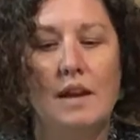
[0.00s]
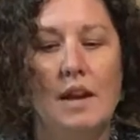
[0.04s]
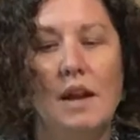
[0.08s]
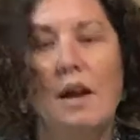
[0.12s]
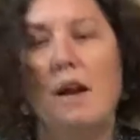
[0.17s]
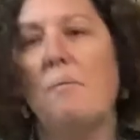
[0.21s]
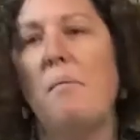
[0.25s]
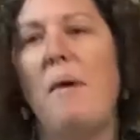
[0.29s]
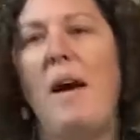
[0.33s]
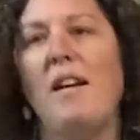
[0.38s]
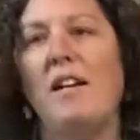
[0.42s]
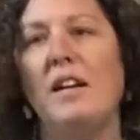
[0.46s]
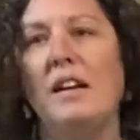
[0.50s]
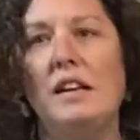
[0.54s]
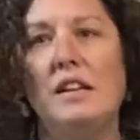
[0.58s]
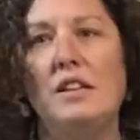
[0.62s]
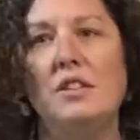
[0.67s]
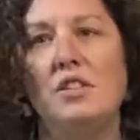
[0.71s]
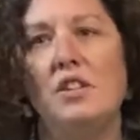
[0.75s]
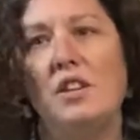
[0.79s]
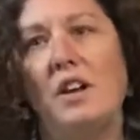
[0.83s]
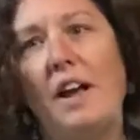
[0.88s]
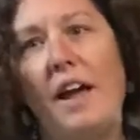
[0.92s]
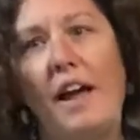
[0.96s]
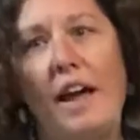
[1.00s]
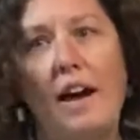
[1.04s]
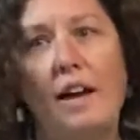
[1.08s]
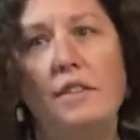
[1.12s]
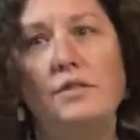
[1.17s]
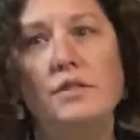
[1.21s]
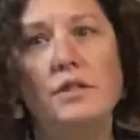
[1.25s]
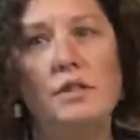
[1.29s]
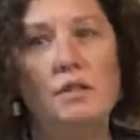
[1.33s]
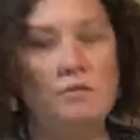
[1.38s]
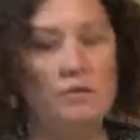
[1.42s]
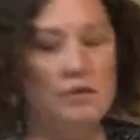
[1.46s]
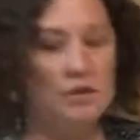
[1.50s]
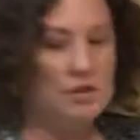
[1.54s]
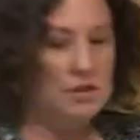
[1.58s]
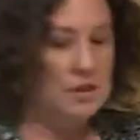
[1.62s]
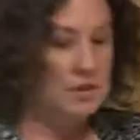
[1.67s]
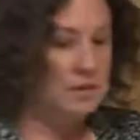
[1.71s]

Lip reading: about 1.5 inches, 2 inches